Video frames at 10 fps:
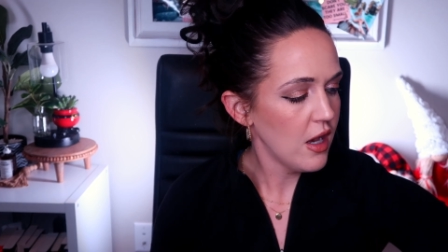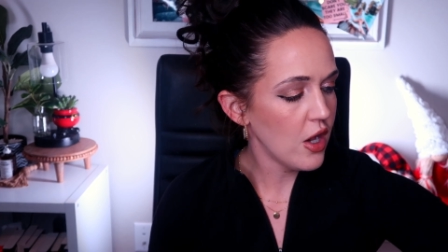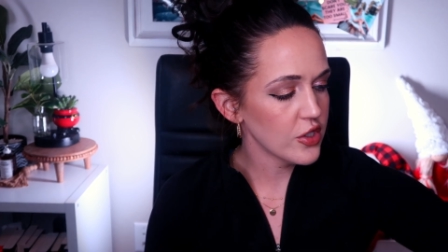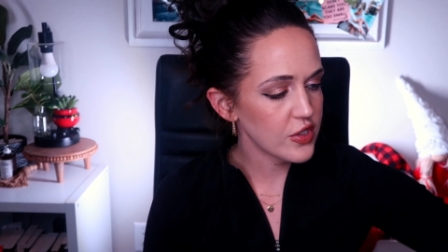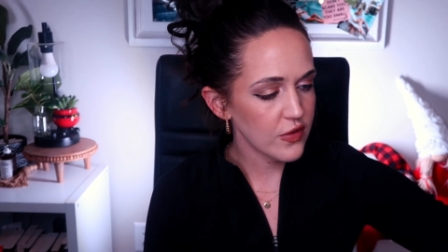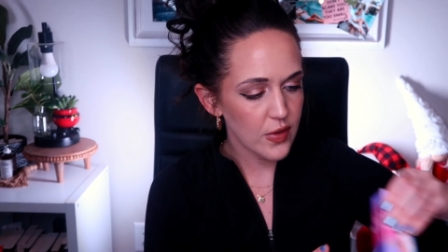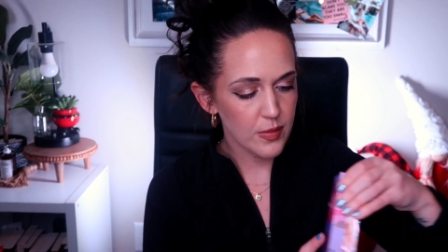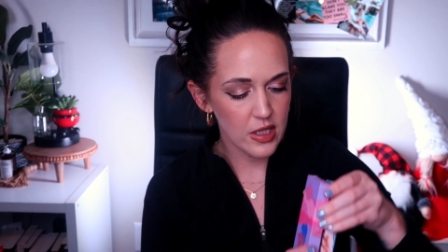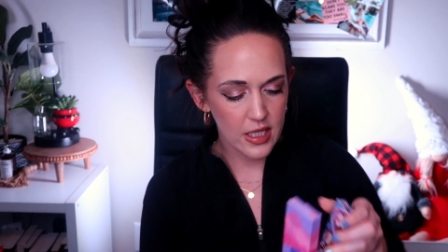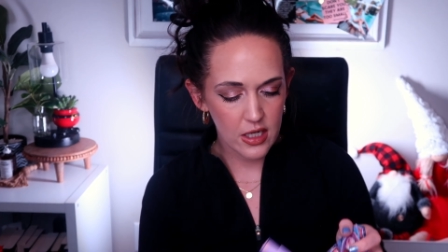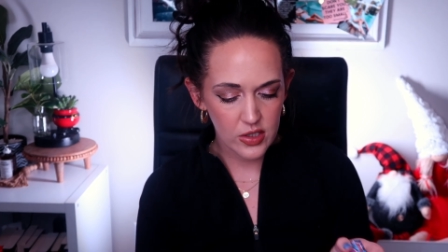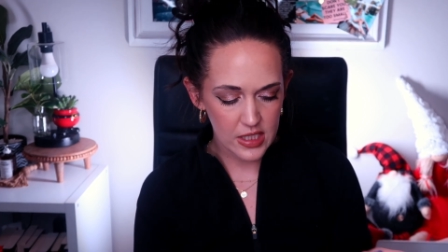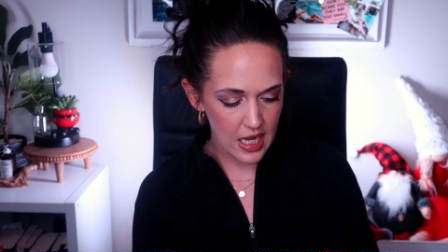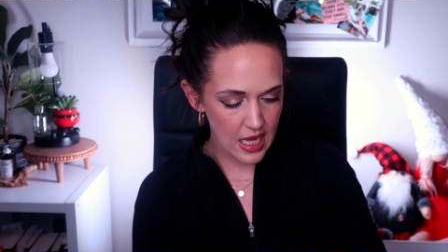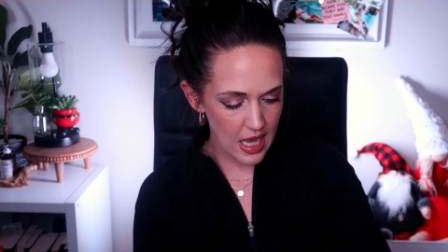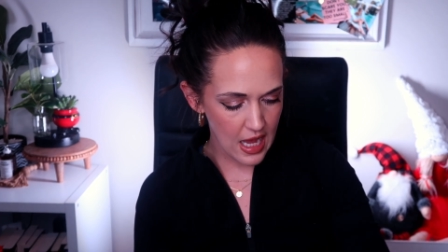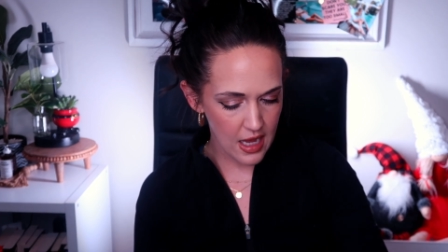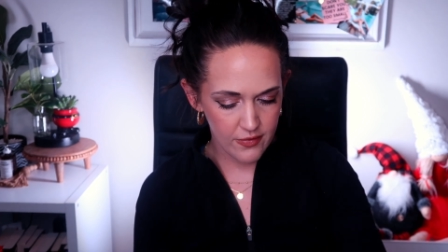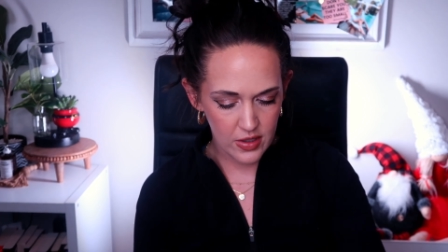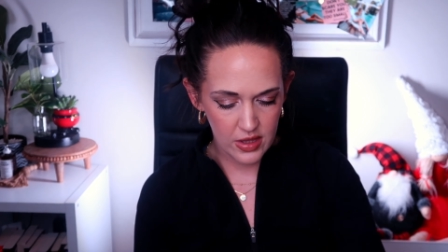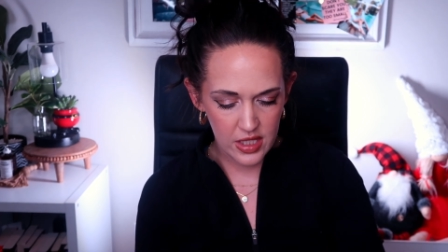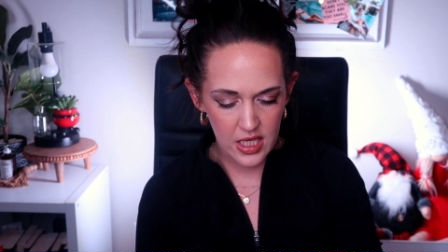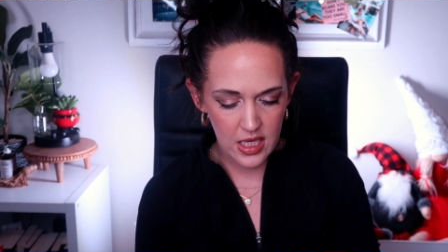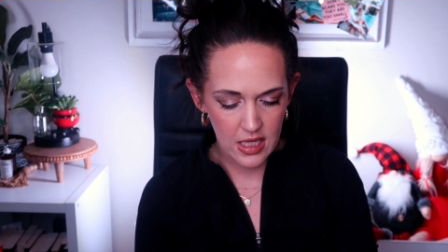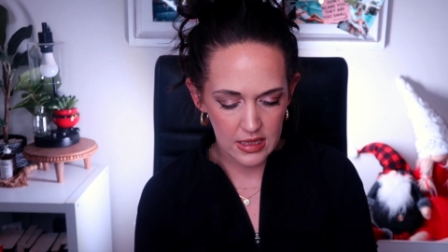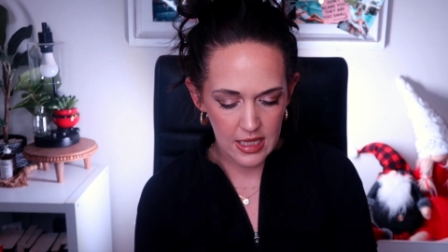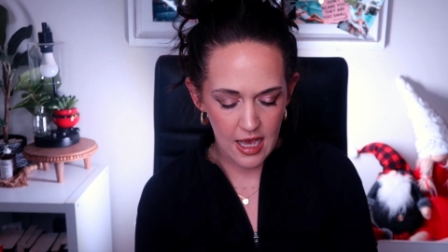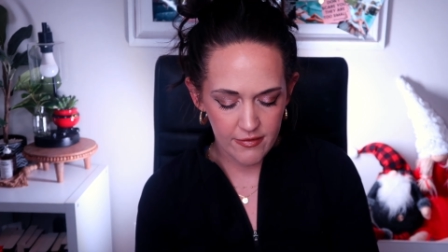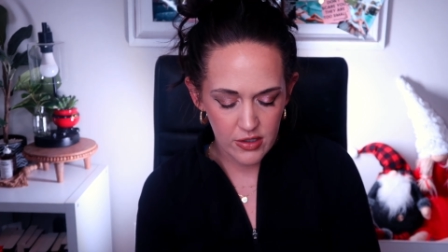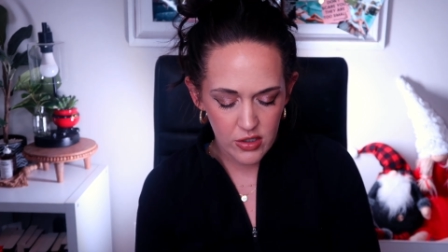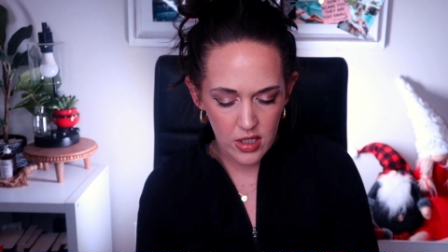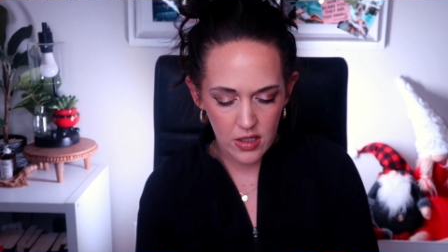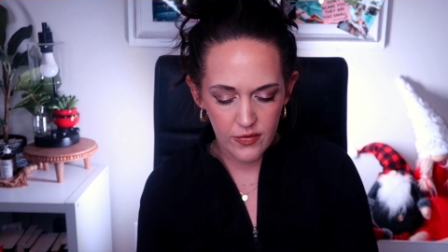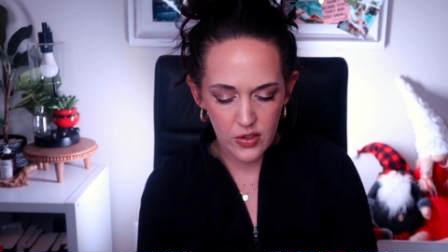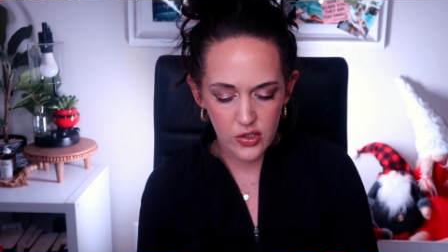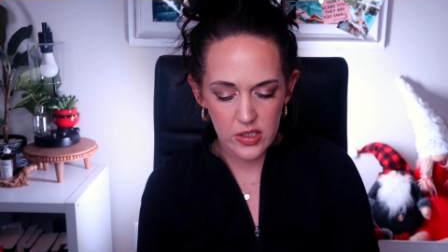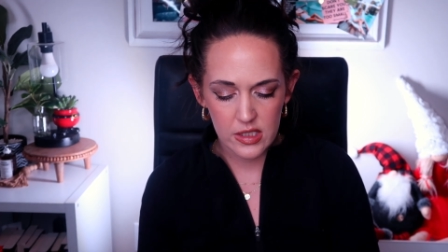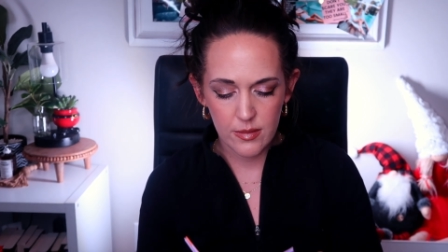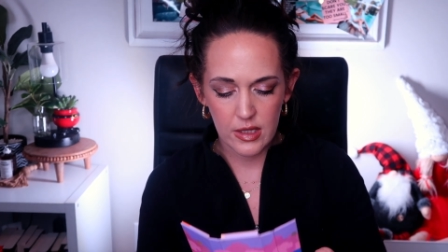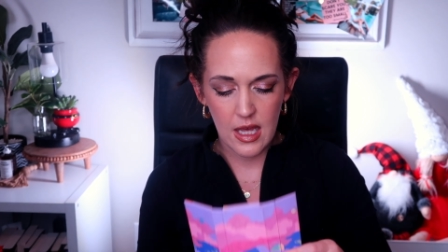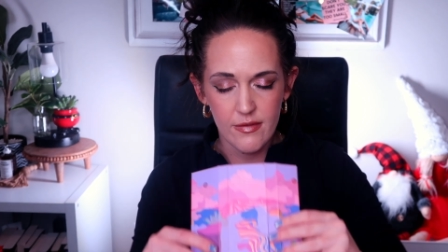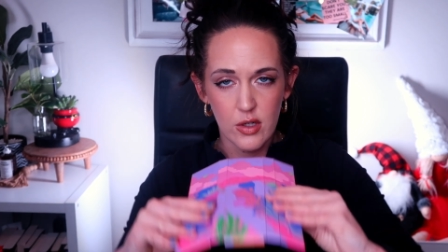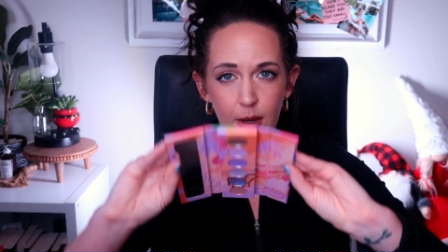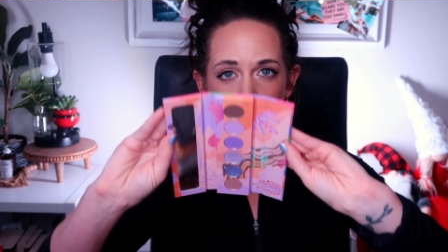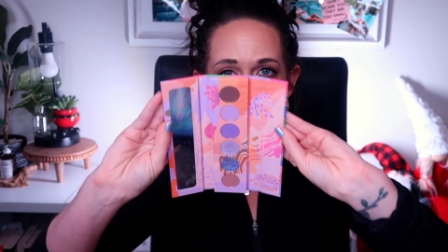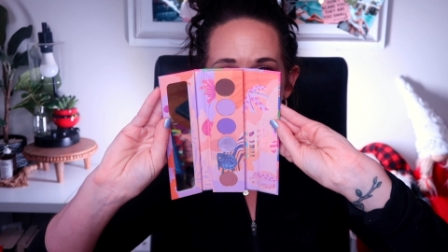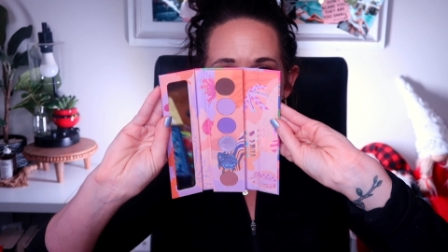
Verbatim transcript: Also from Kaleidos, I have the Lavender Futurism Lavender Palette.